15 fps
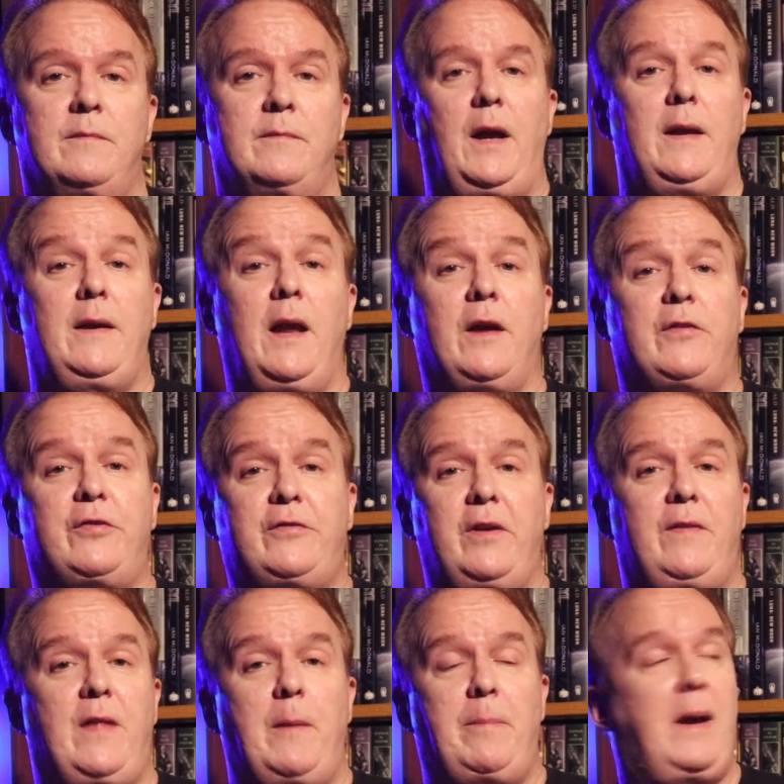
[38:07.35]
And next
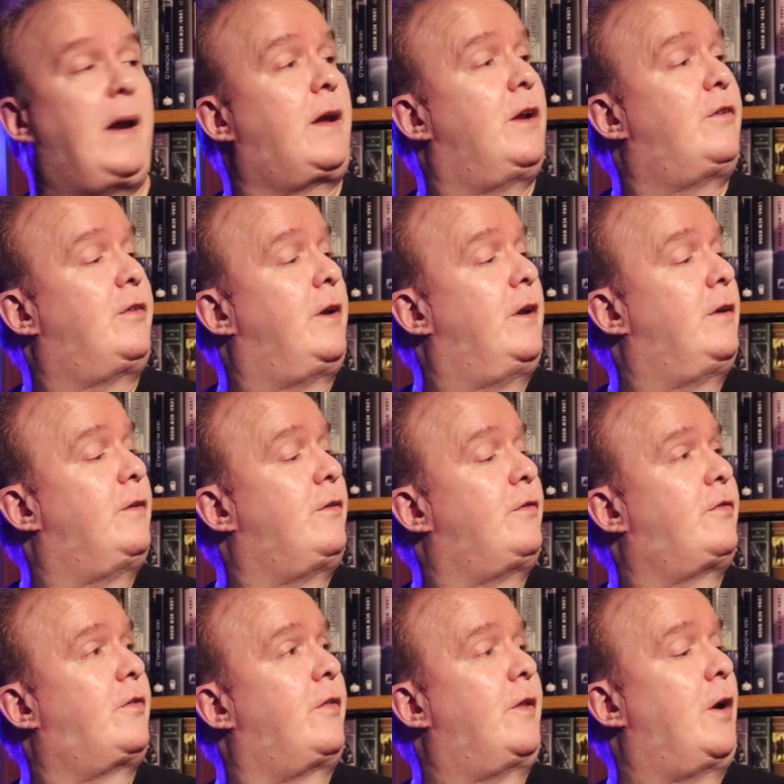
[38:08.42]
in that package
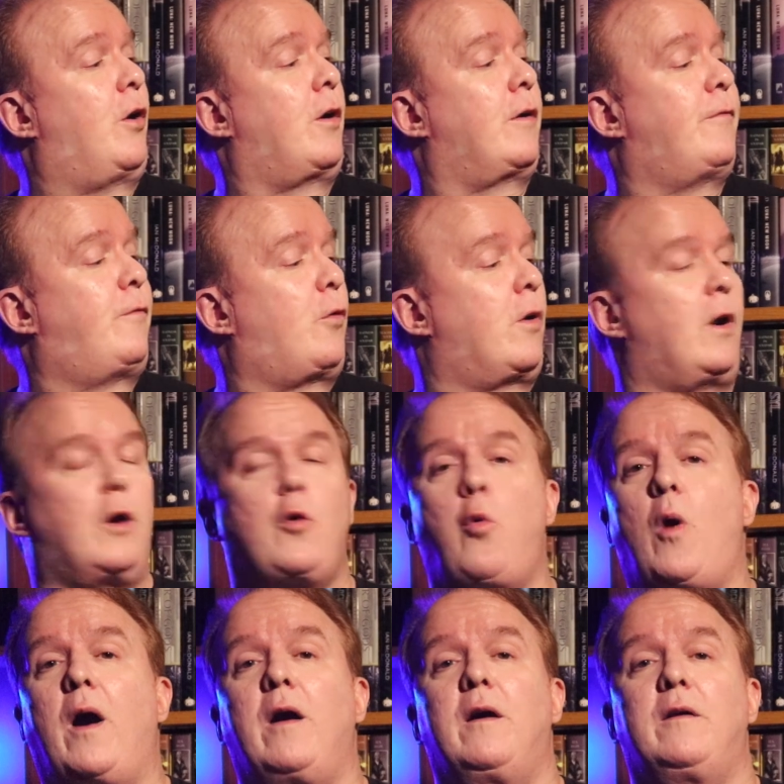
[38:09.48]
is the arc for A
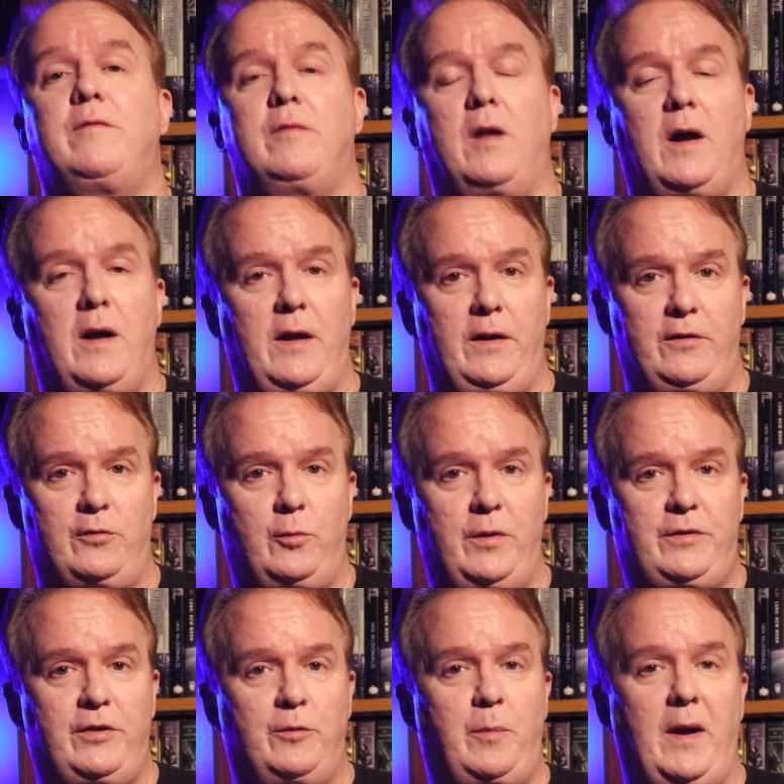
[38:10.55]
Choir of Lies,
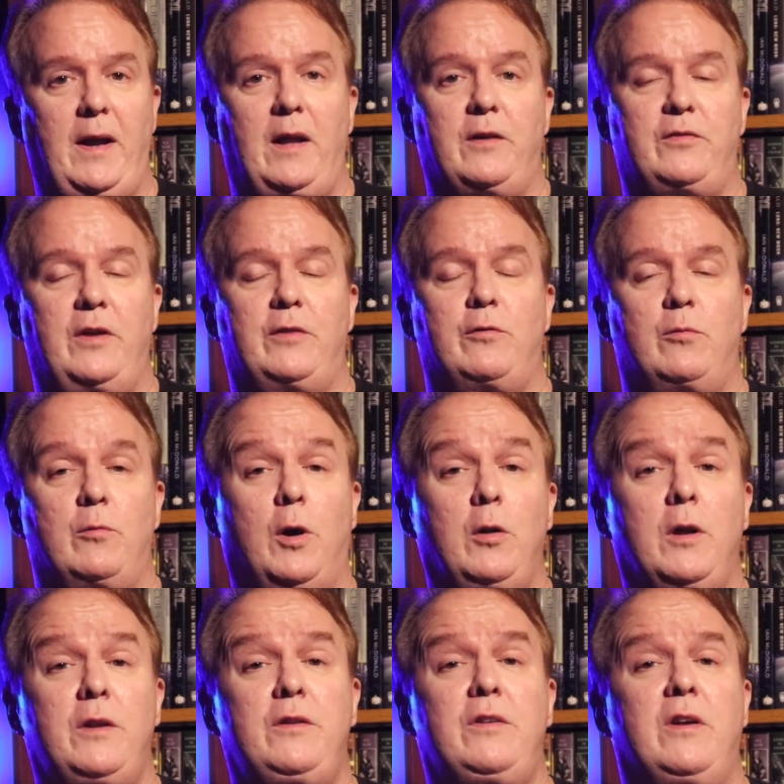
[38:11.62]
which is by Alexandra
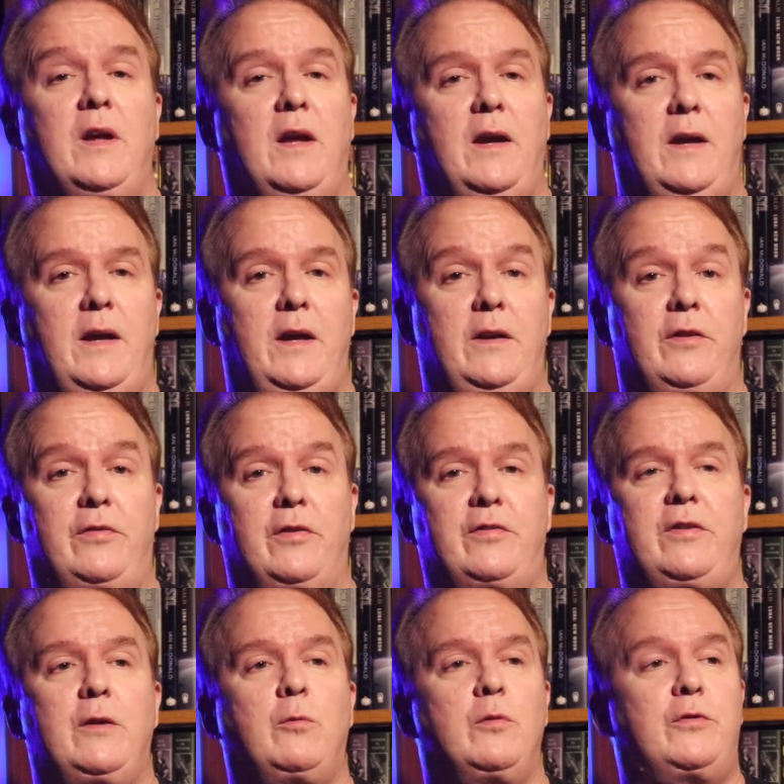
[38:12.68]
Roland. It is the
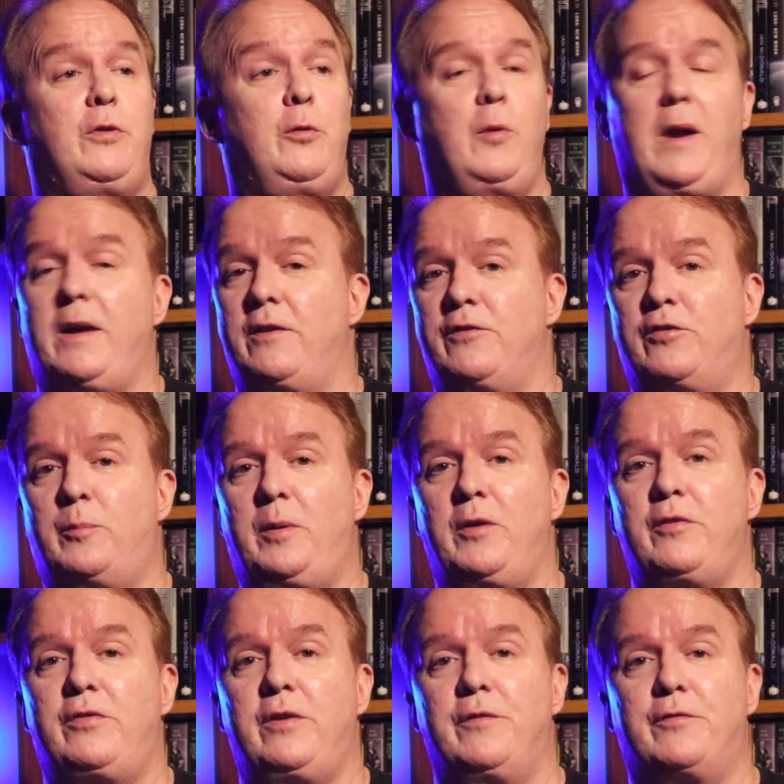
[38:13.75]
sequel to A
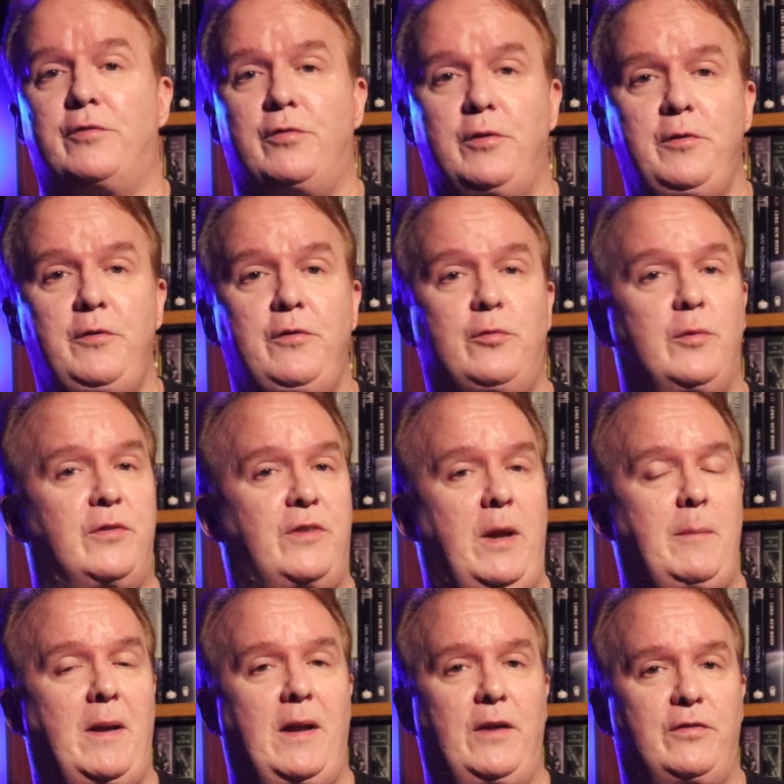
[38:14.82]
Conspiracy of Truths, which
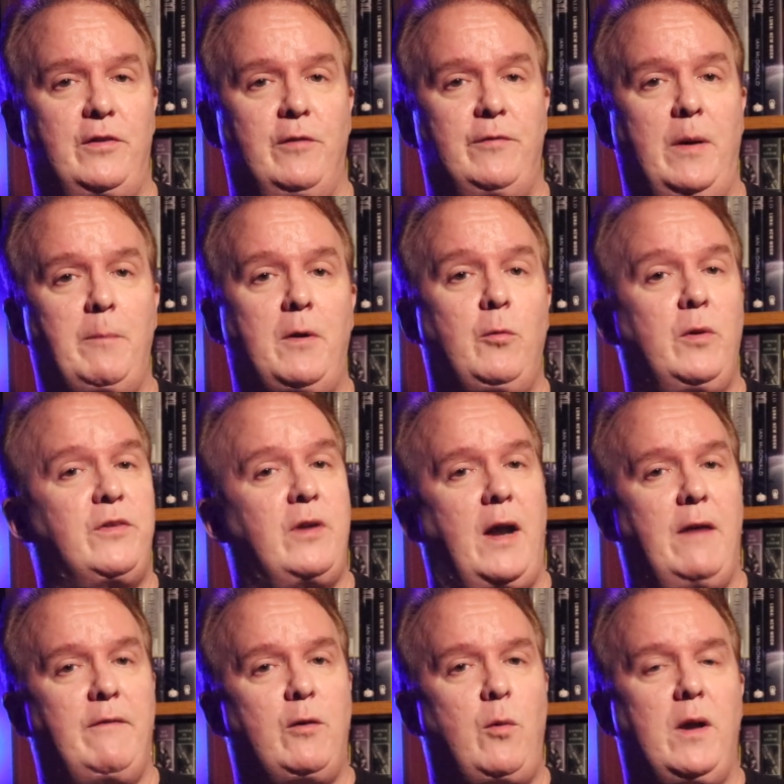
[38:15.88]
came out last November, which I
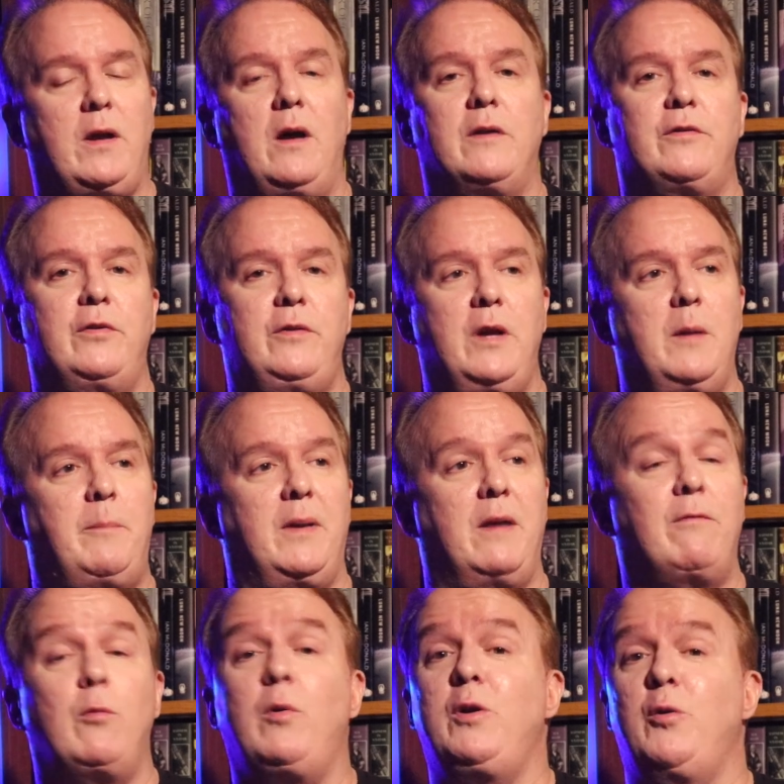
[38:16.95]
haven't quite gotten to yet, but
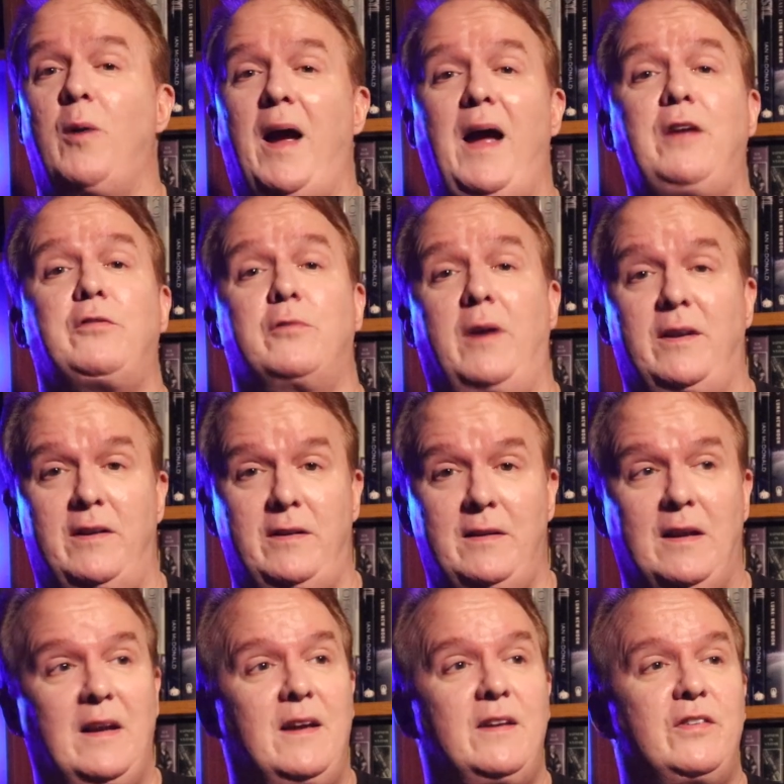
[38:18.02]
everyone who has read it
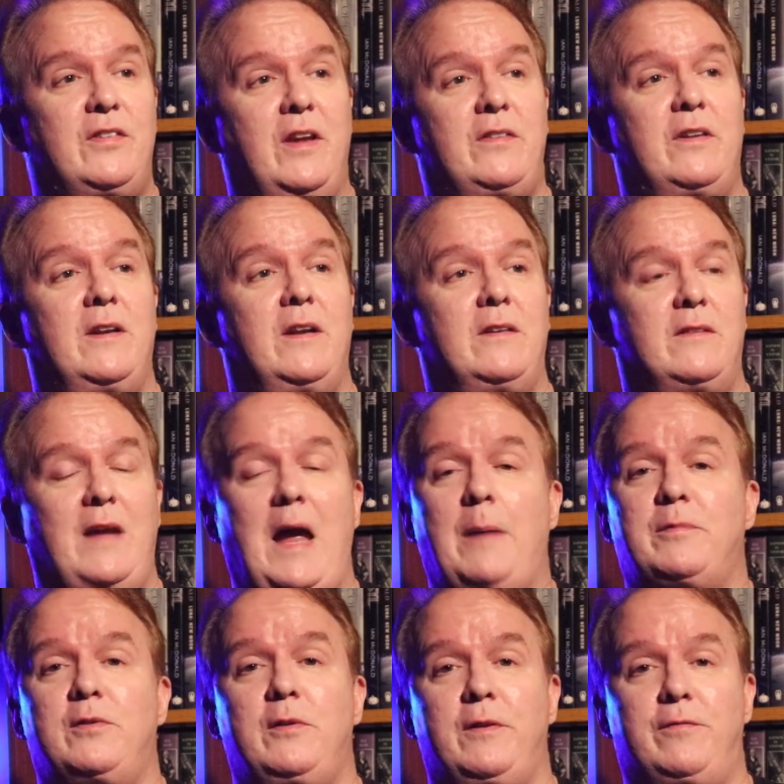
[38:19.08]
says it is
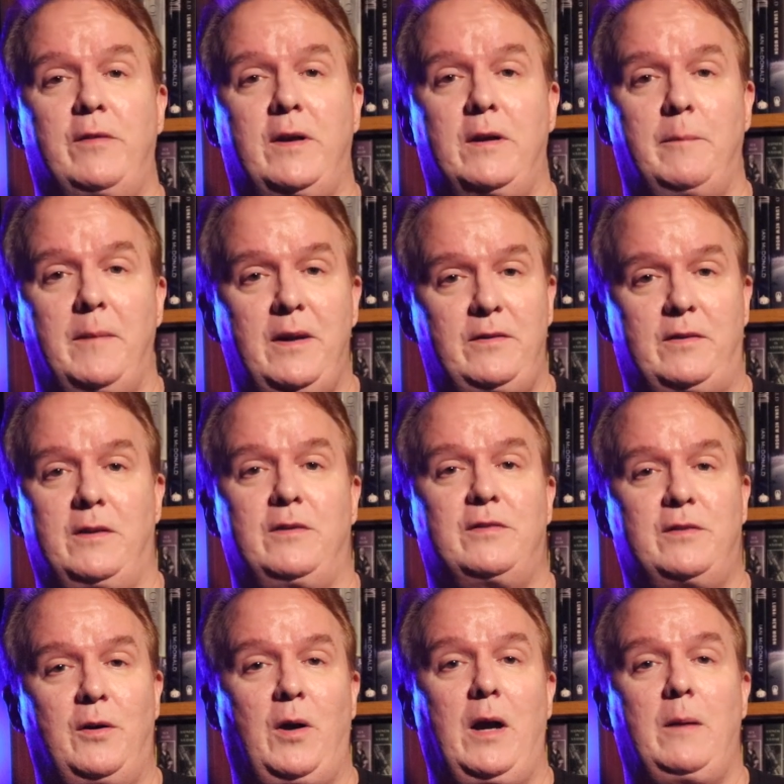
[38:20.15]
absolutely freaking amazing,
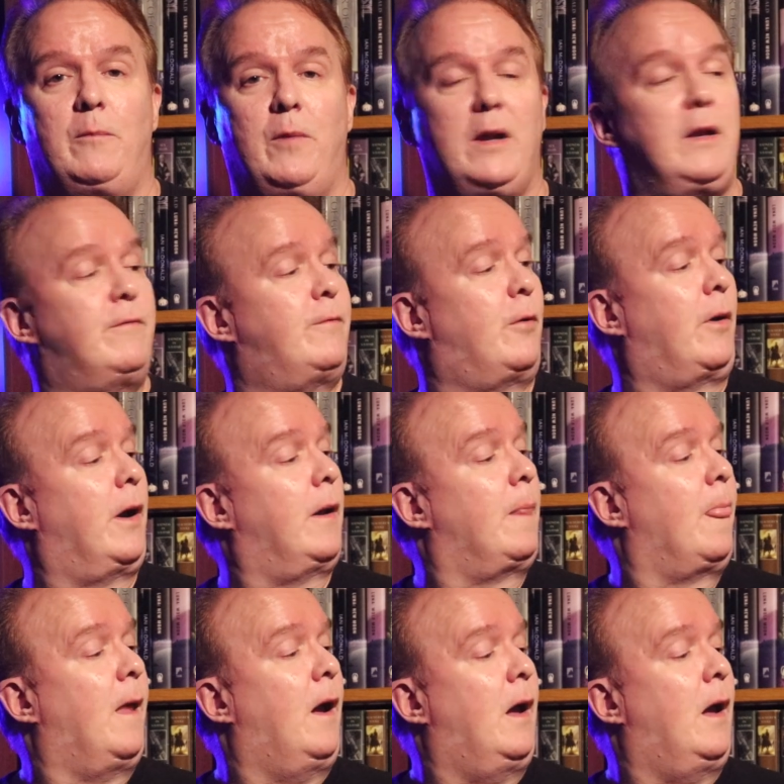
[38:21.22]
so I am ready for it.